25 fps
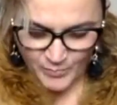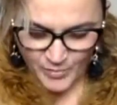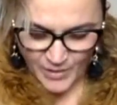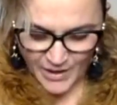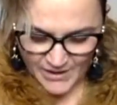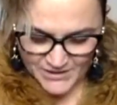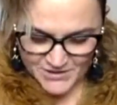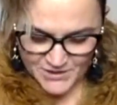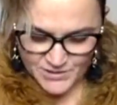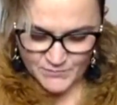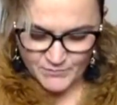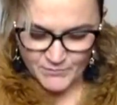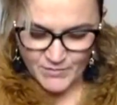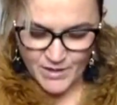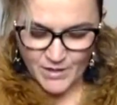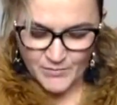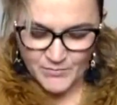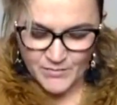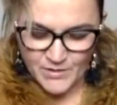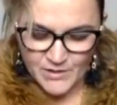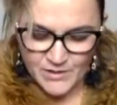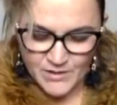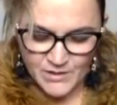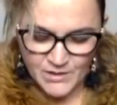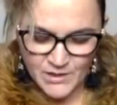
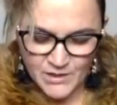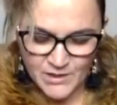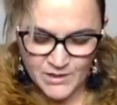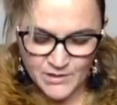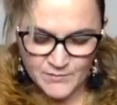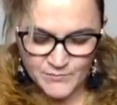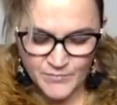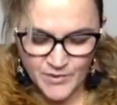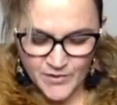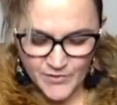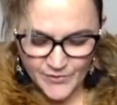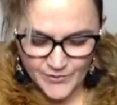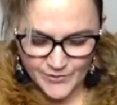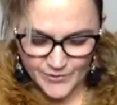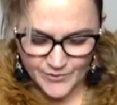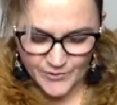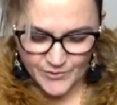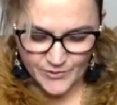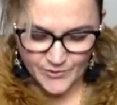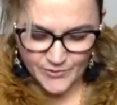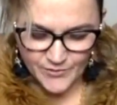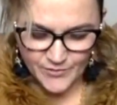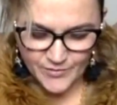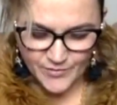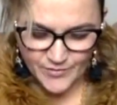Pachamama, Mother
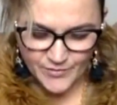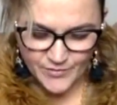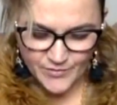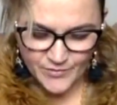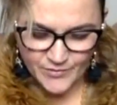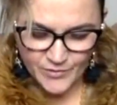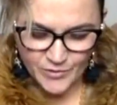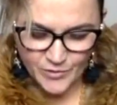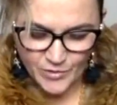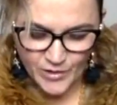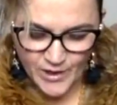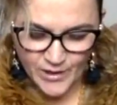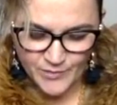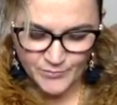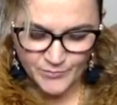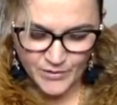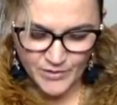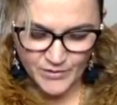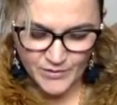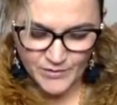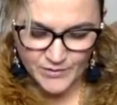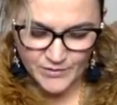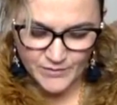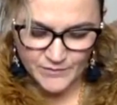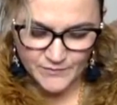Earth,
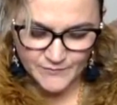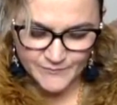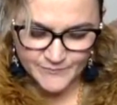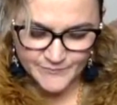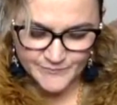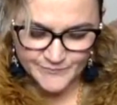Grandmother,